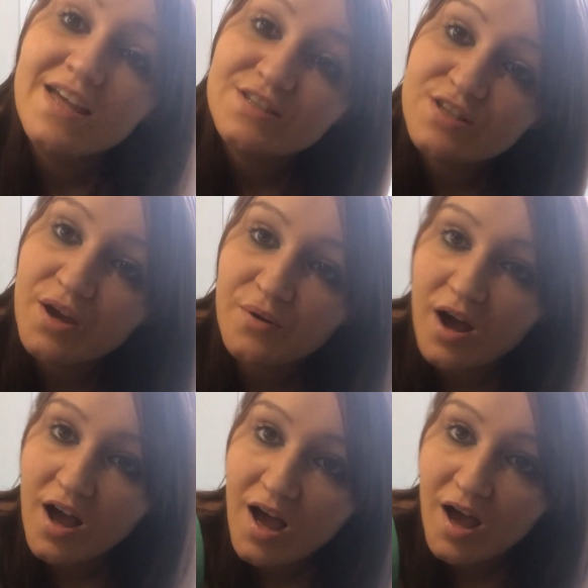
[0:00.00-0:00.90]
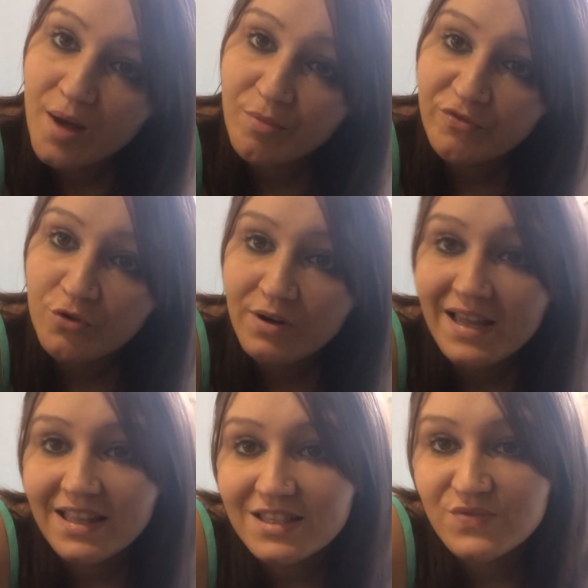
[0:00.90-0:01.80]
So uh, before I
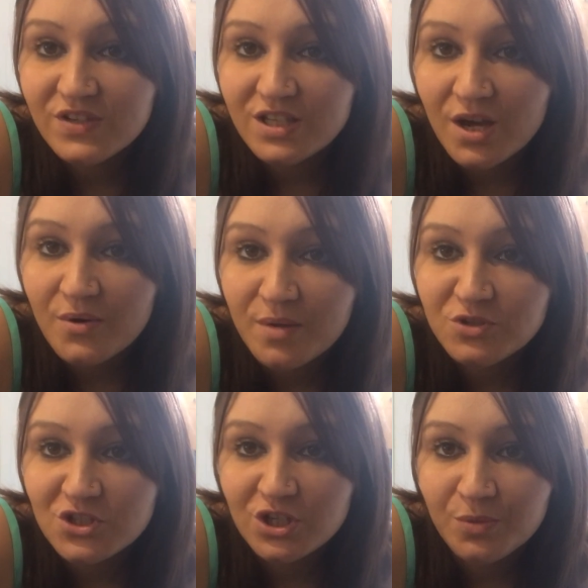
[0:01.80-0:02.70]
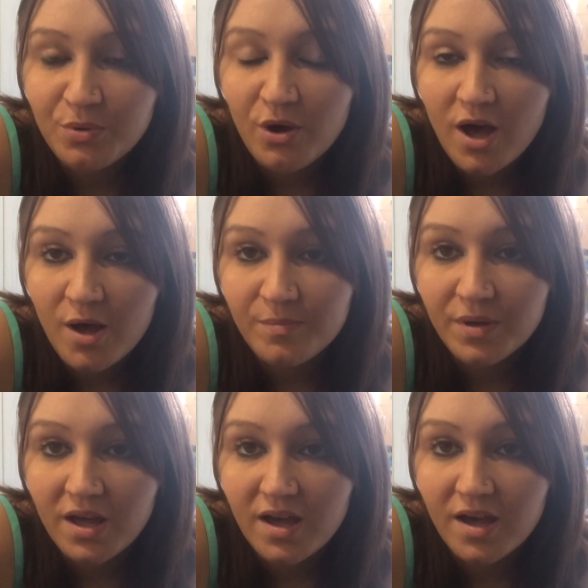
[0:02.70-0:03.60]
end this video, I'm just going to put
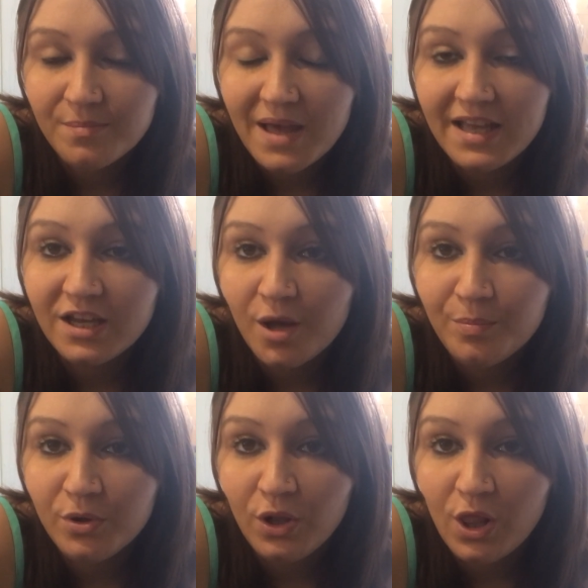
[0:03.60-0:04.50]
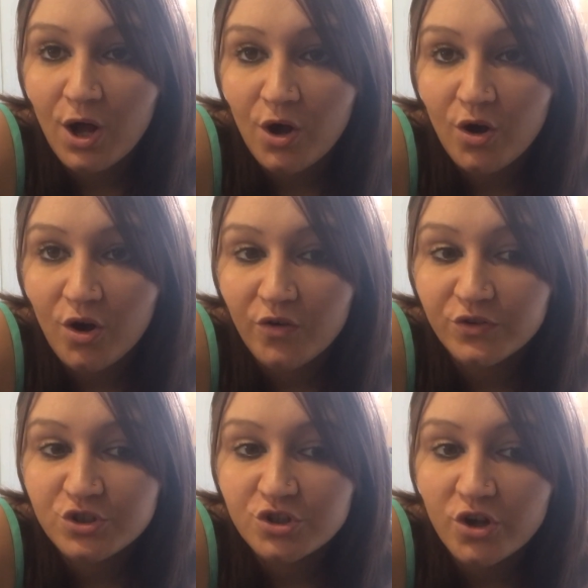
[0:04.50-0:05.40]
up um, a couple of
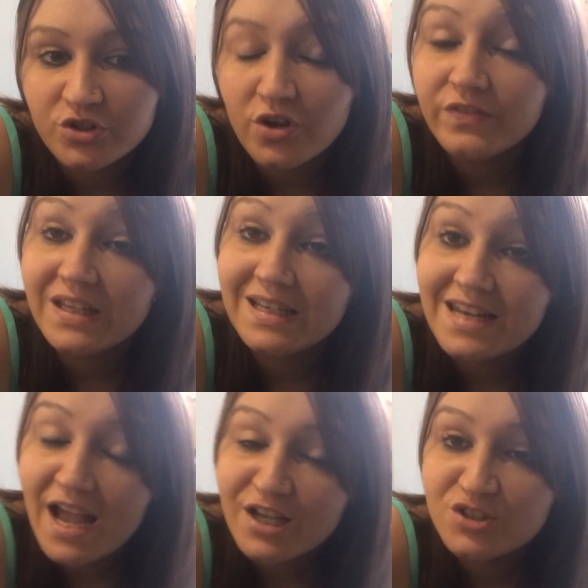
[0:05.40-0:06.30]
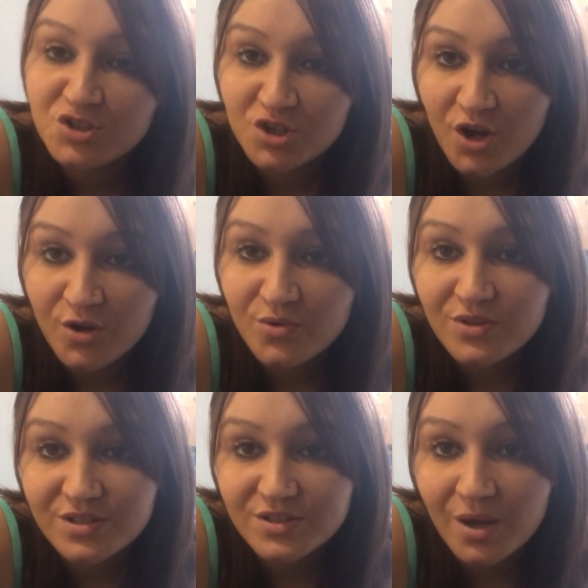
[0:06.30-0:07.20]
shots of the next show
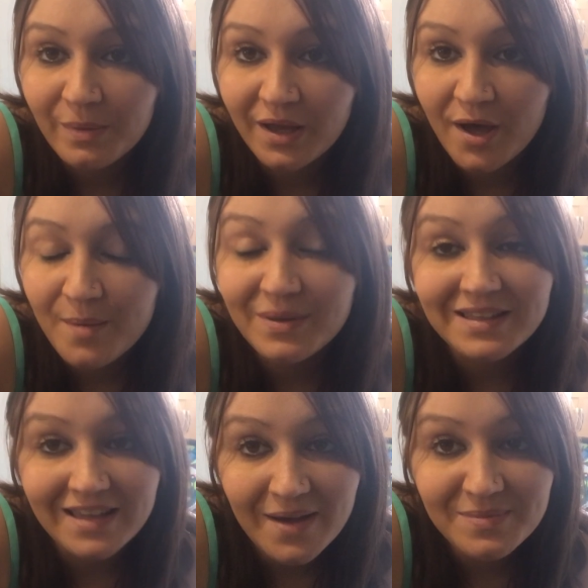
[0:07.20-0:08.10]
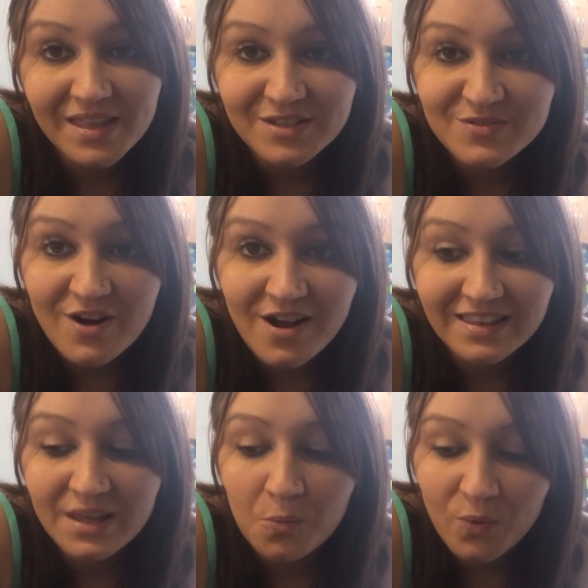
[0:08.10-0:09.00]
that's coming up. Yep, that's
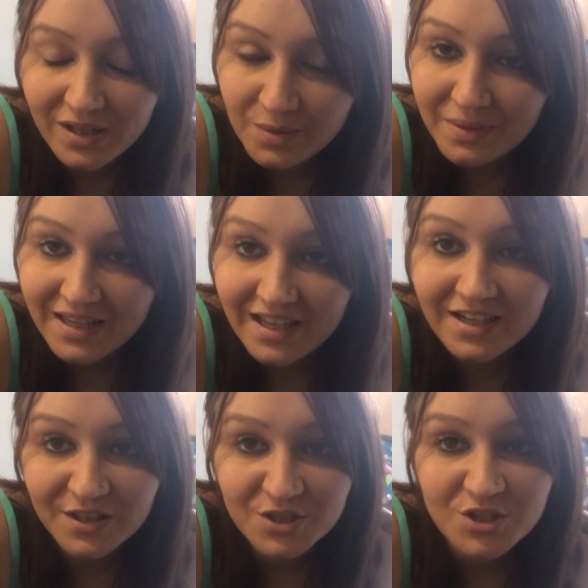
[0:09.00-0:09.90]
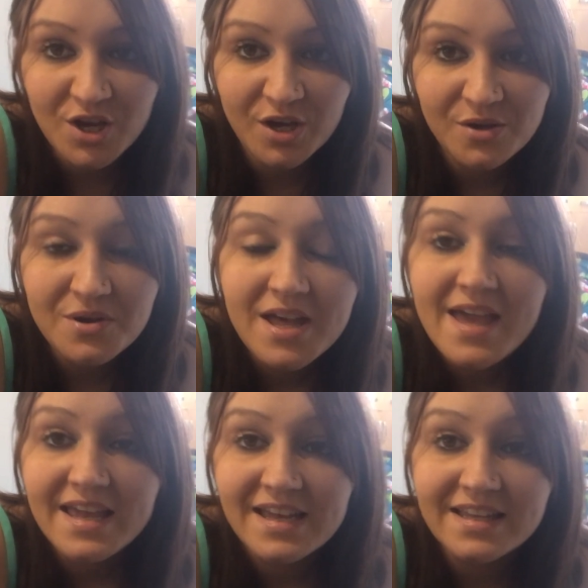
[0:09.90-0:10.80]
right. There will be another show
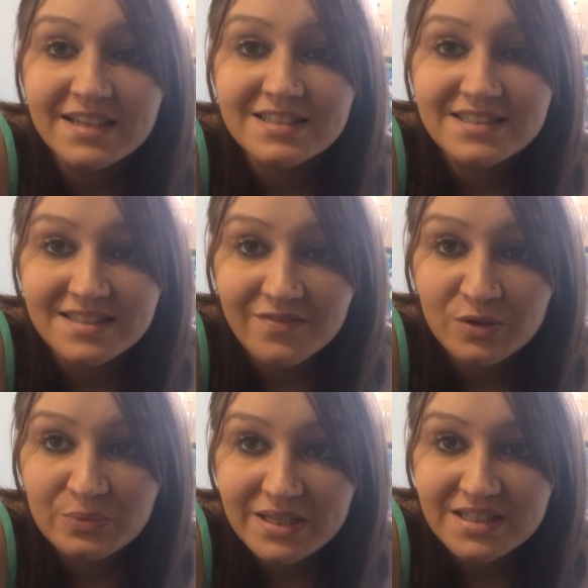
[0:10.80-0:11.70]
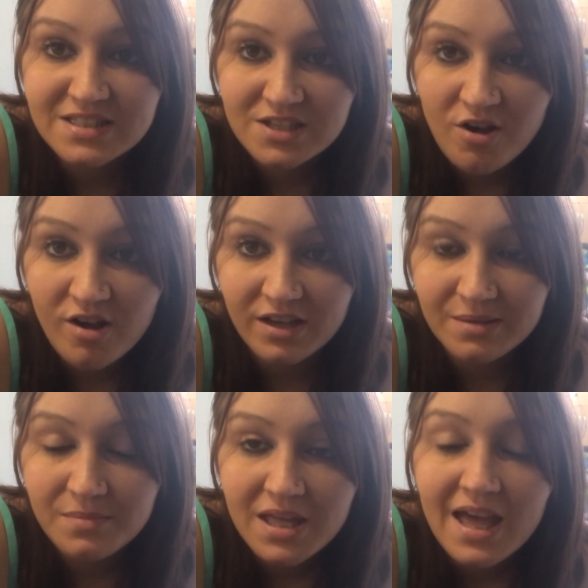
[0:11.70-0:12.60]
in seven weeks'
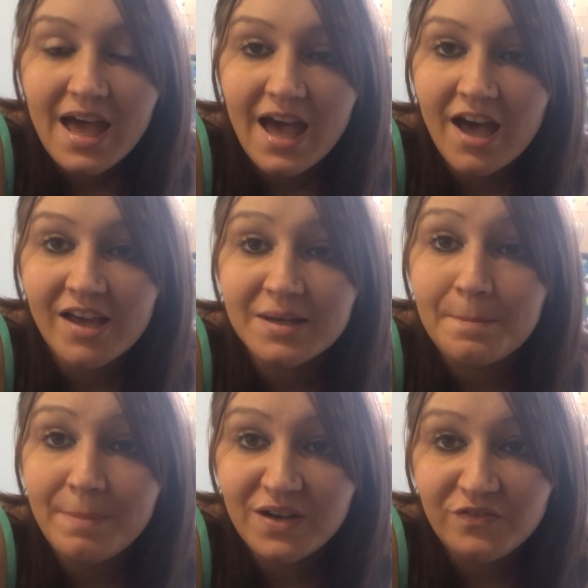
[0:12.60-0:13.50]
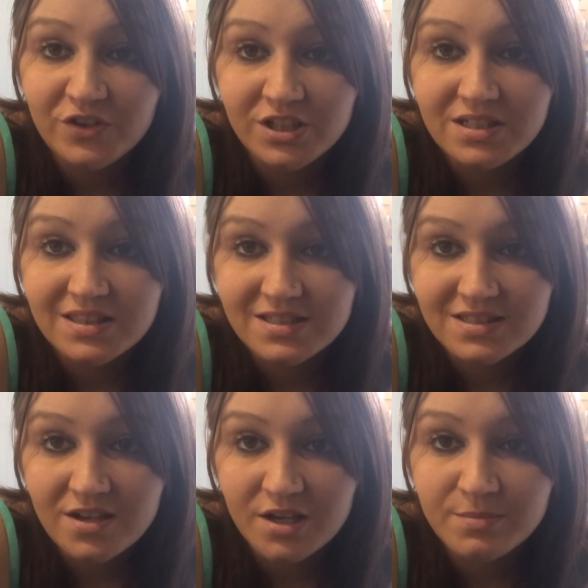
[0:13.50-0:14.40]
time uh, in Bedford this
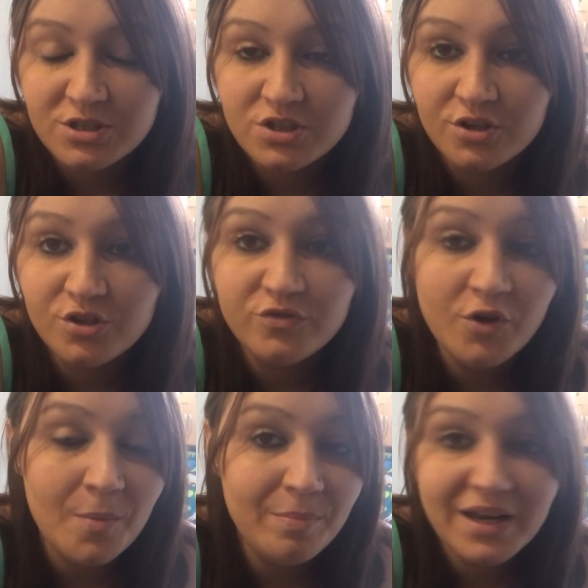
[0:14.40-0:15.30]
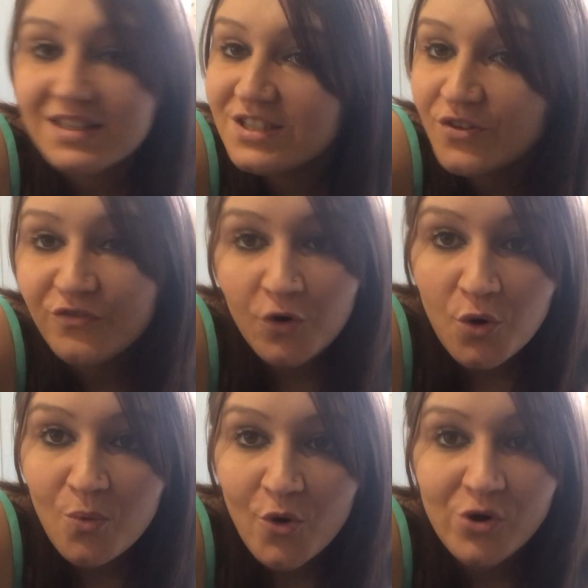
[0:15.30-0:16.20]
time. So you've got plenty of
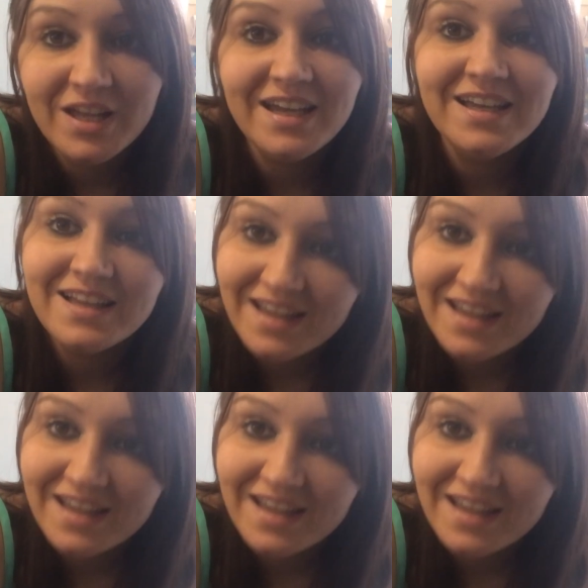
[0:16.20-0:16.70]
forewarning.